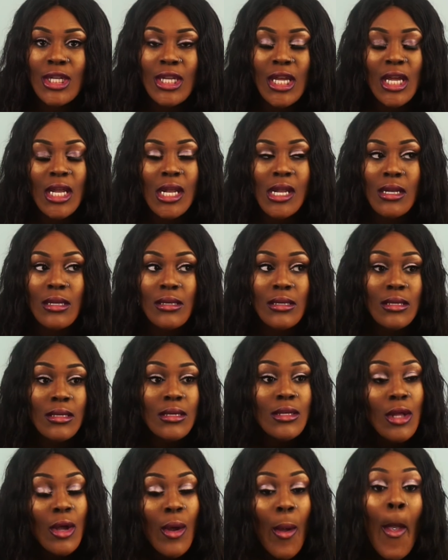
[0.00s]
And
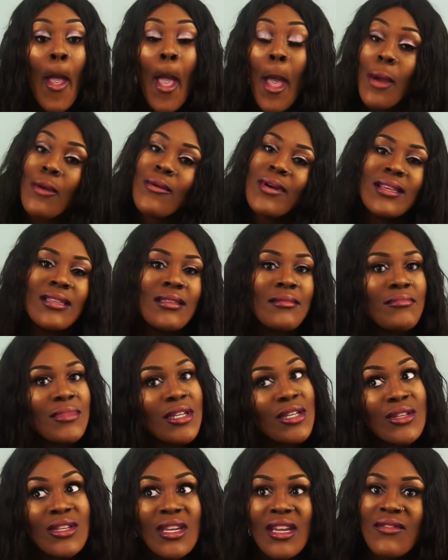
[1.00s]
rest in
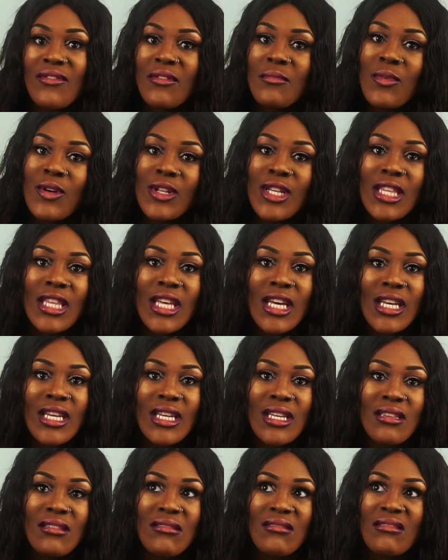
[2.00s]
peace to everybody that
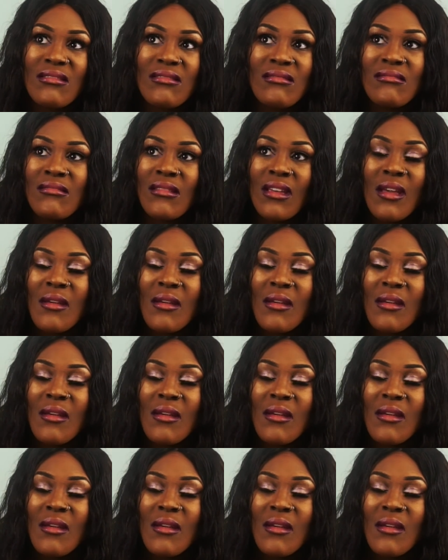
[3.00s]
has